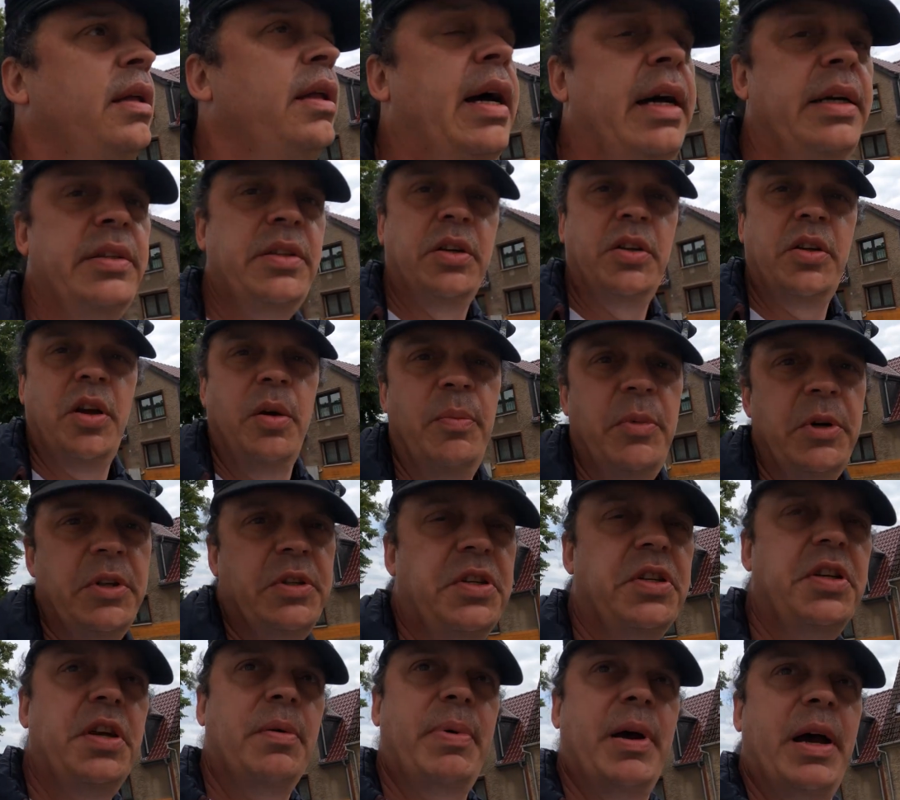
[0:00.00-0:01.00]
Now, I don't know
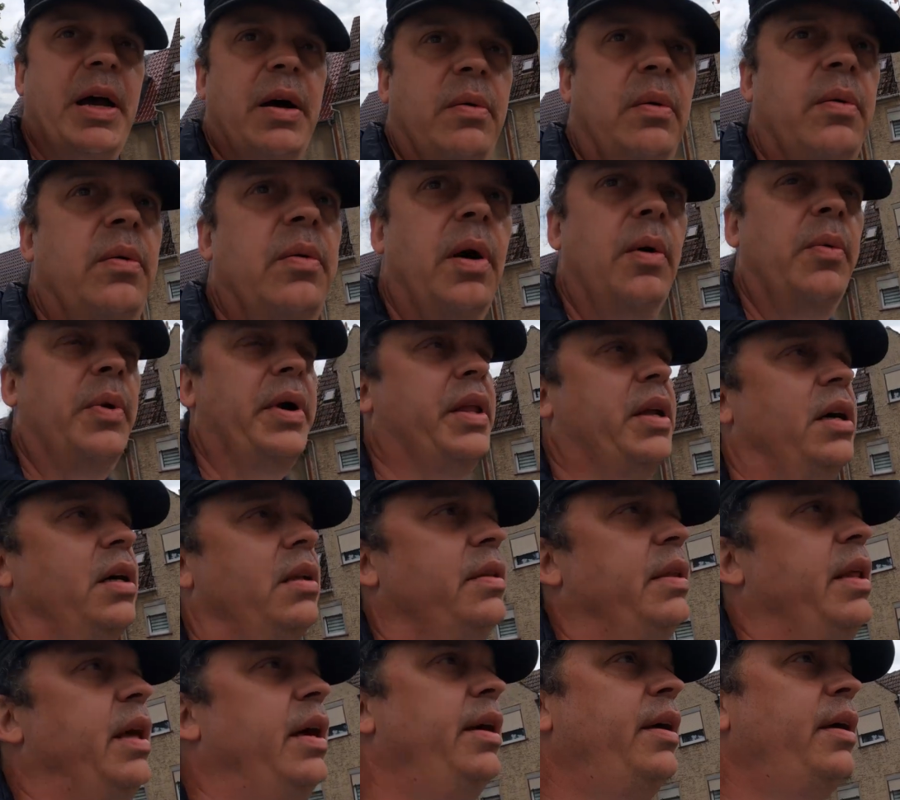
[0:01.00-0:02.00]
much about what went
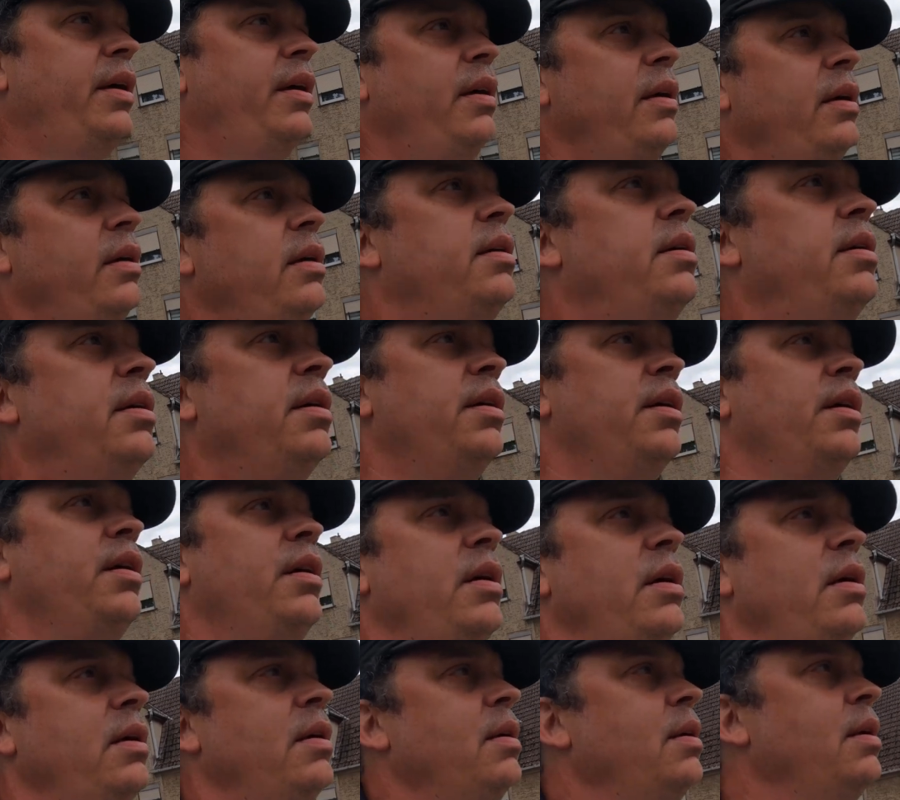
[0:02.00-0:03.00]
on there,
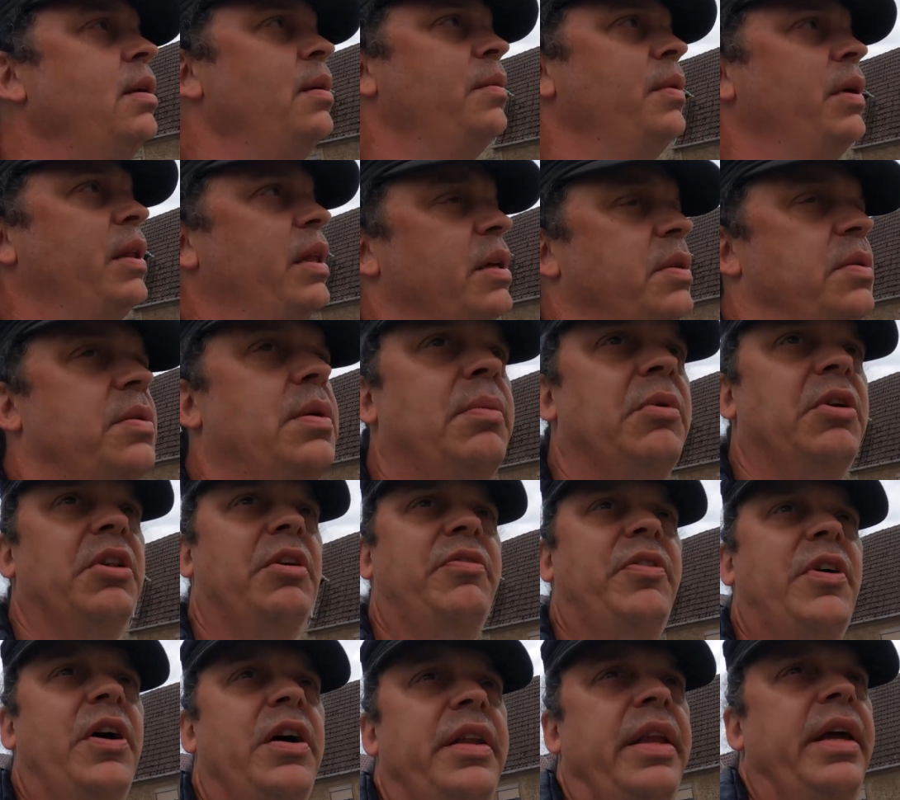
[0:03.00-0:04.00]
that's what I'm
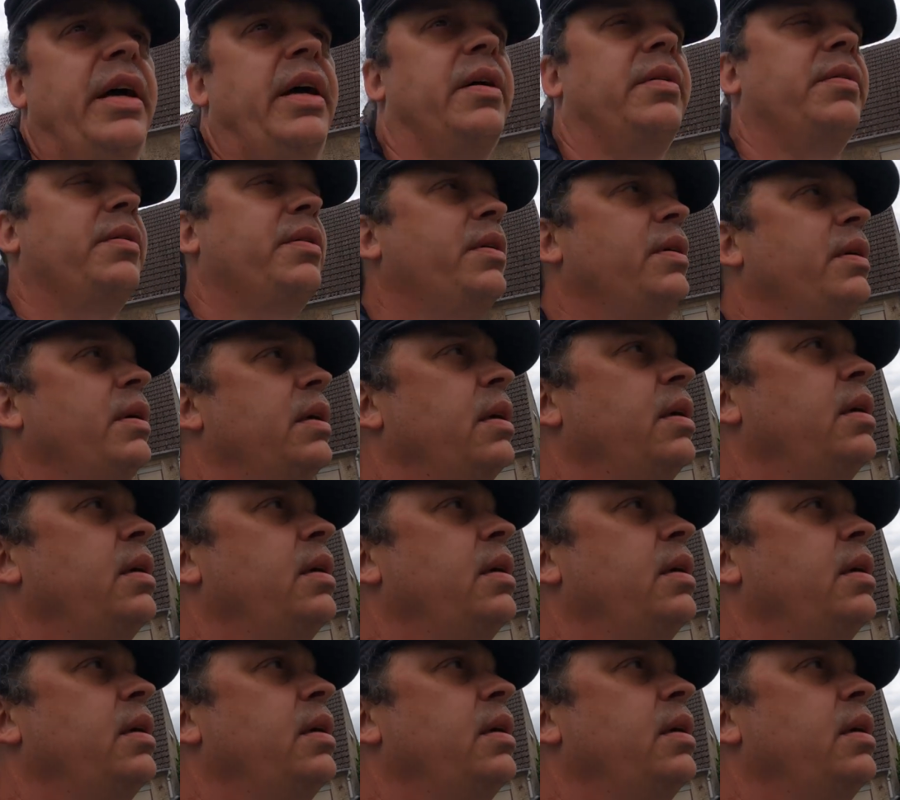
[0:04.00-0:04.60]
going to find out.